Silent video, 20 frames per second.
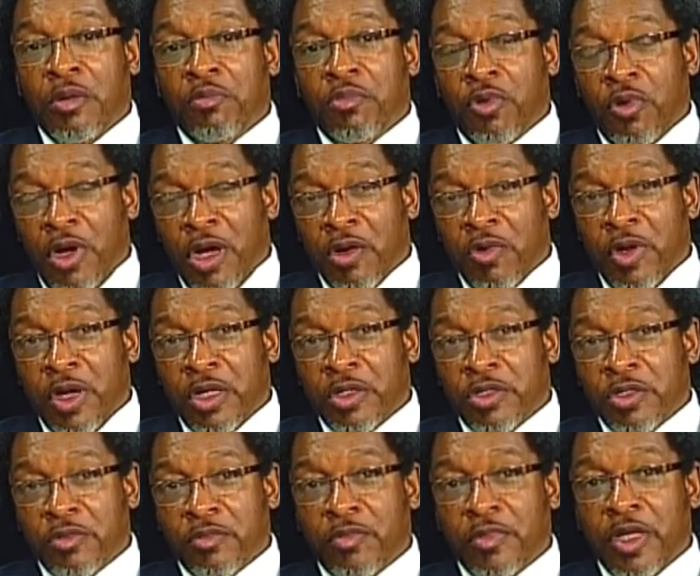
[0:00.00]

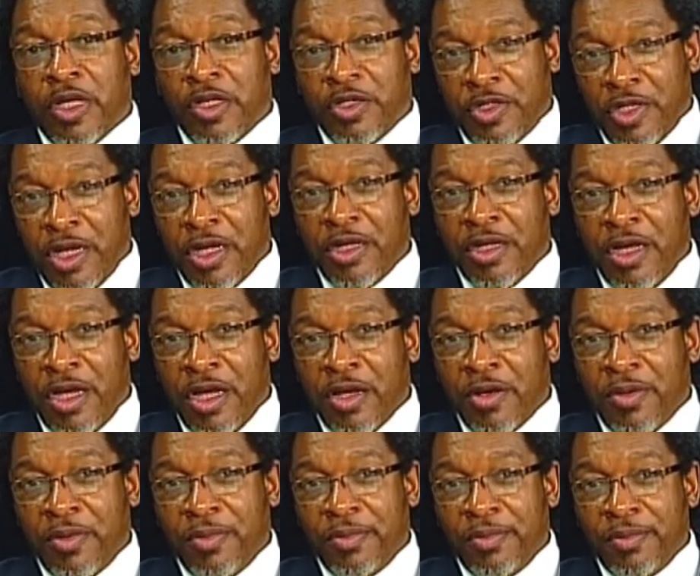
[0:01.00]
Progress in San
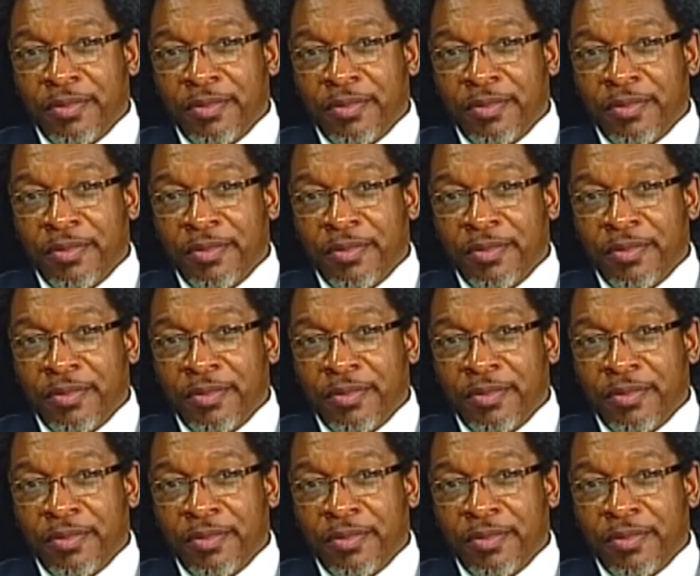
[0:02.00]
Diego.